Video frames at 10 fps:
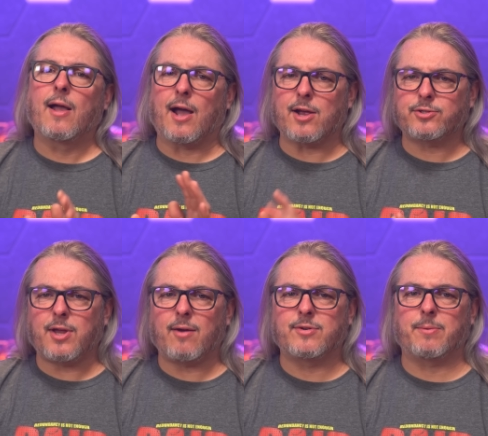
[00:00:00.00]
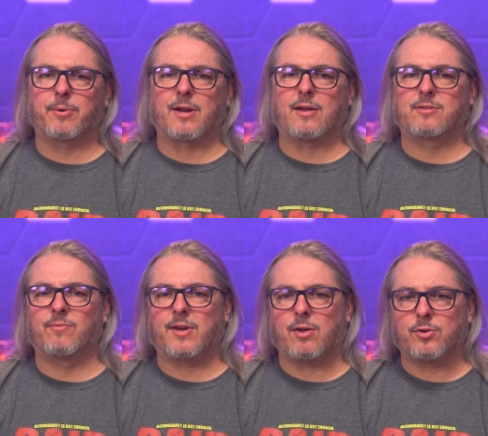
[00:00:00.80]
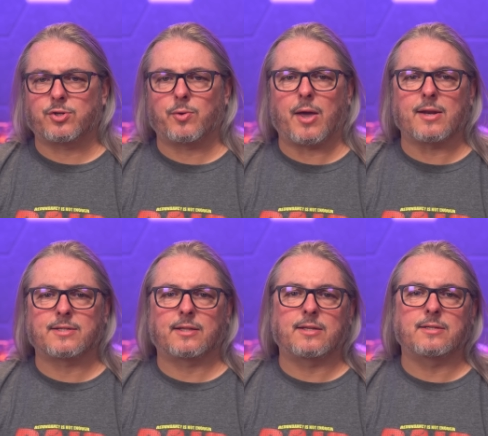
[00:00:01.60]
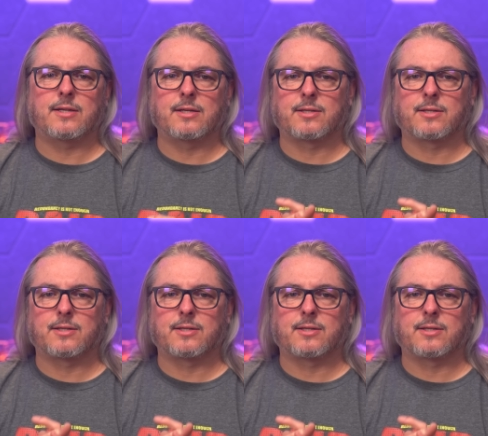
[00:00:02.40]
I also have deeper dives and videos showing you how to set these things